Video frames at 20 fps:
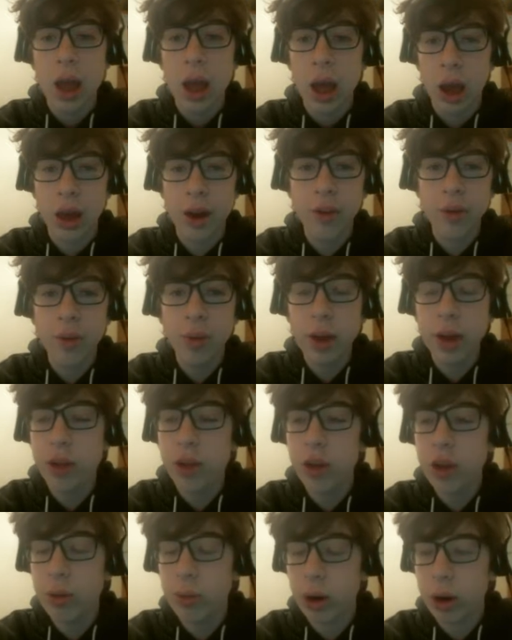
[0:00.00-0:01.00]
I never played
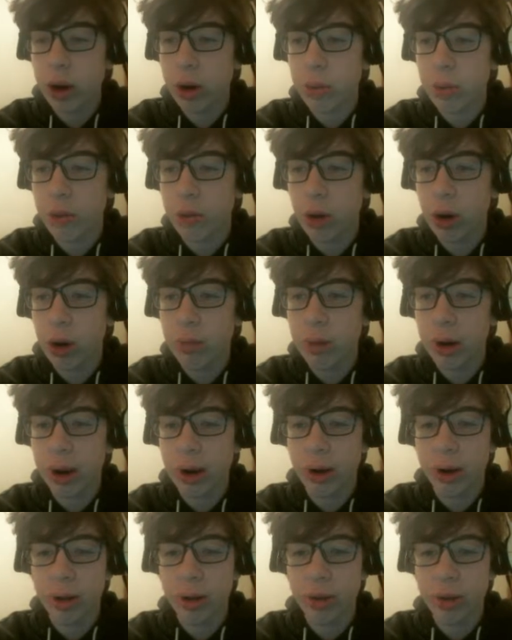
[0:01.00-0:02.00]
Tomb Raider before, but I
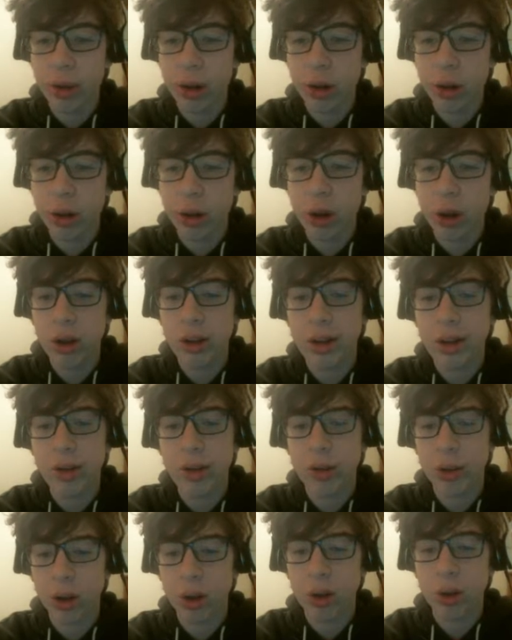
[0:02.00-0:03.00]
heard it's really good, and there
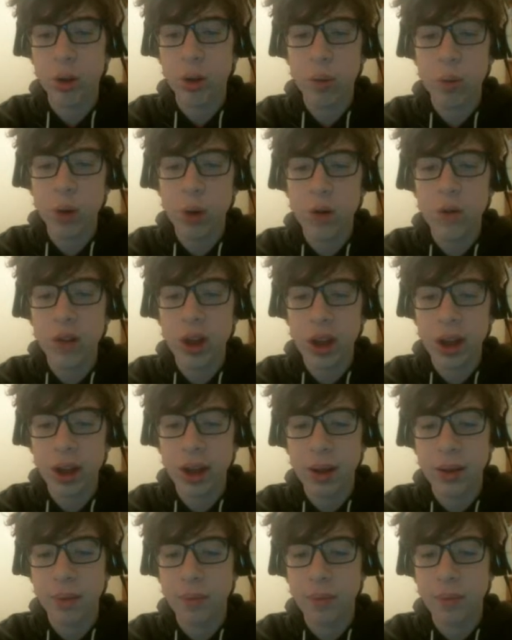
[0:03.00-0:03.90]
was also a movie.